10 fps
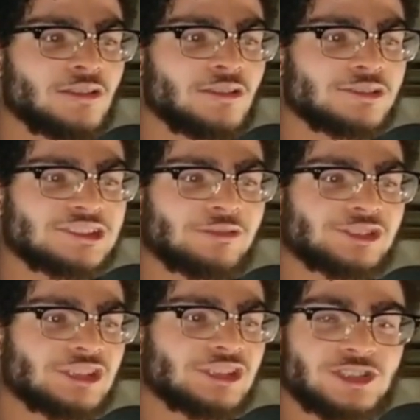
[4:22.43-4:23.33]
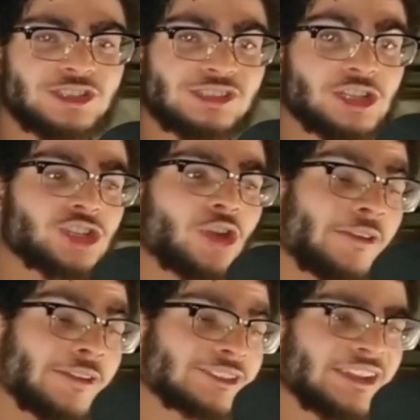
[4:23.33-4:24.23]
So now it's not just the
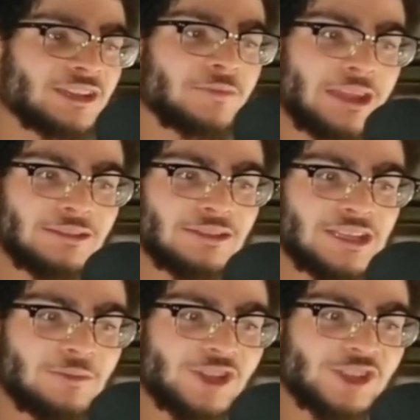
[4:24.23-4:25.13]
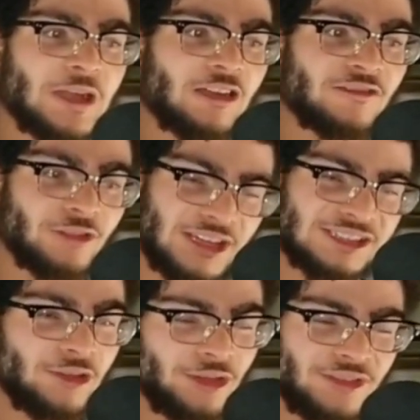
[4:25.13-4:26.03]
shards that can make demons powerful,
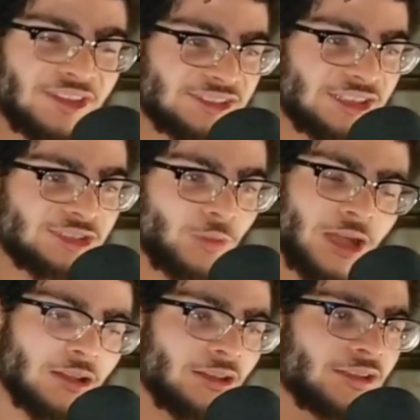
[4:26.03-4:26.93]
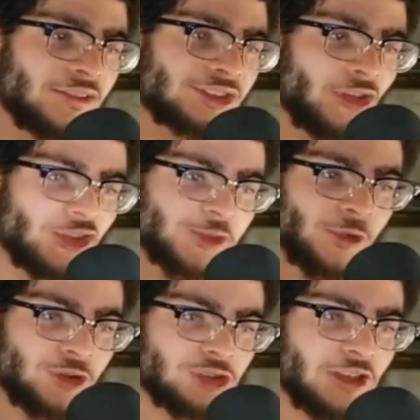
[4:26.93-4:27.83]
it's other things as well. There's other
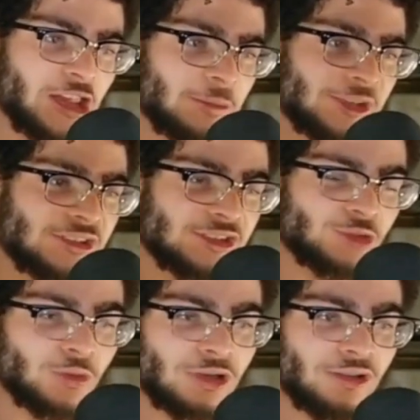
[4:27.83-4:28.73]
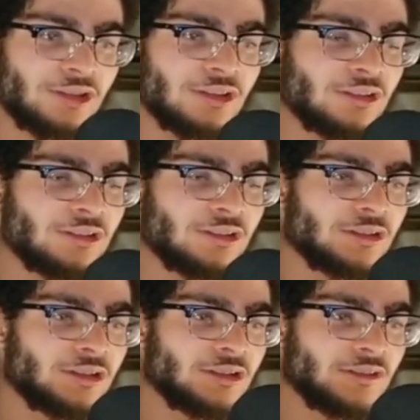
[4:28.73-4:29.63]
spiritual elements in this world
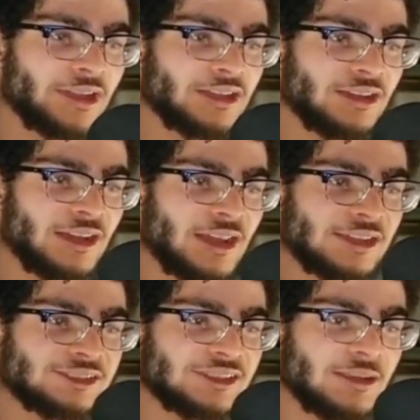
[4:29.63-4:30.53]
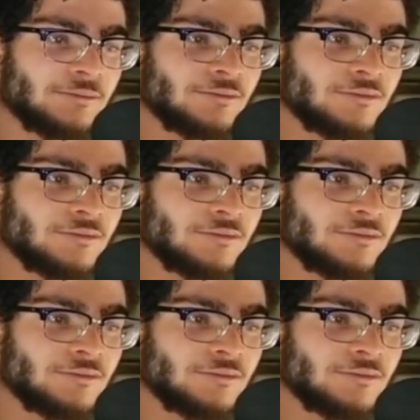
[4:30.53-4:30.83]
that could enhance them.